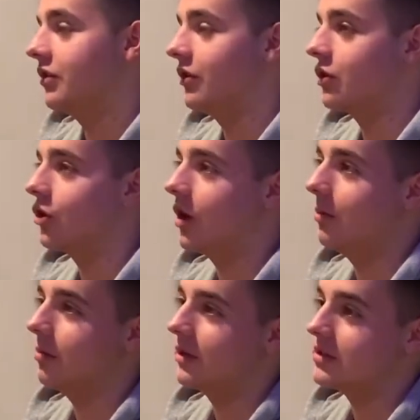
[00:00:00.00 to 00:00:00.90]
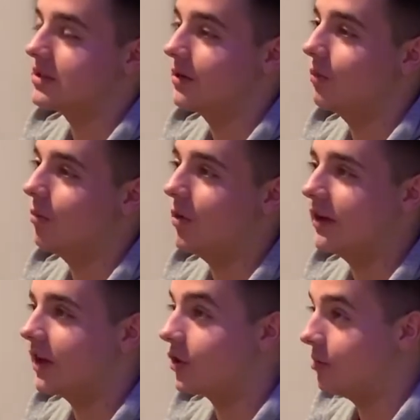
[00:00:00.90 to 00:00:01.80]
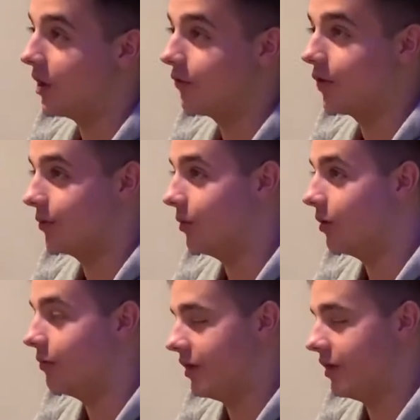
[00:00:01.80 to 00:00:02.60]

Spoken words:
You know, you could come up against a team one week, they could play really well,